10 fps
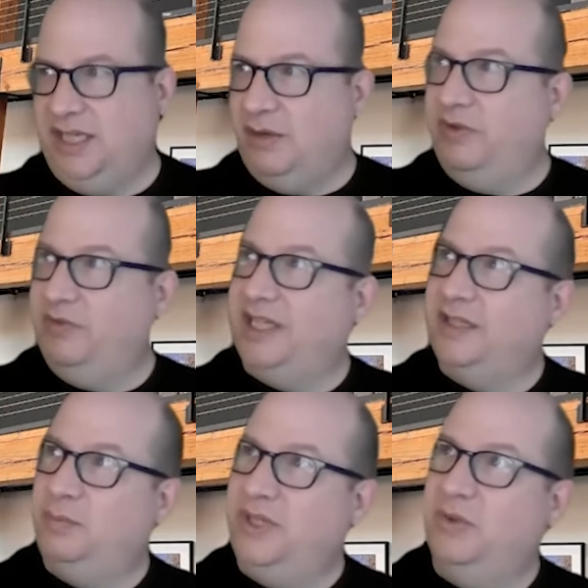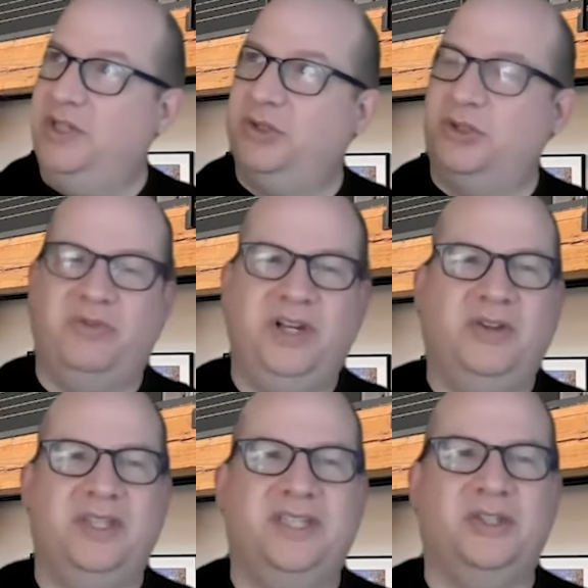yeah, we've got the big research over
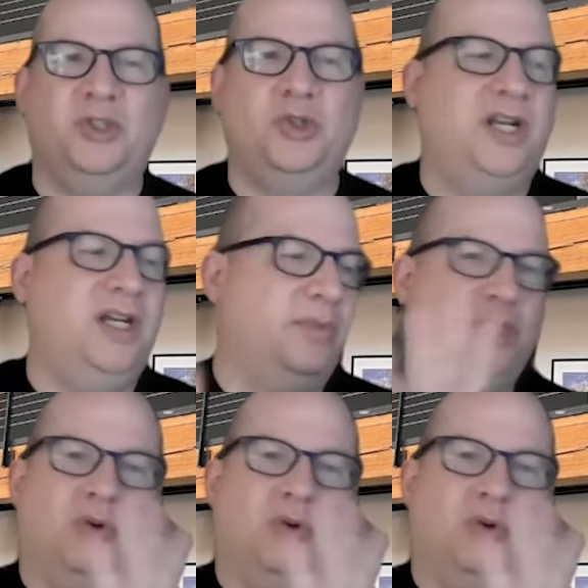here that says it's trending,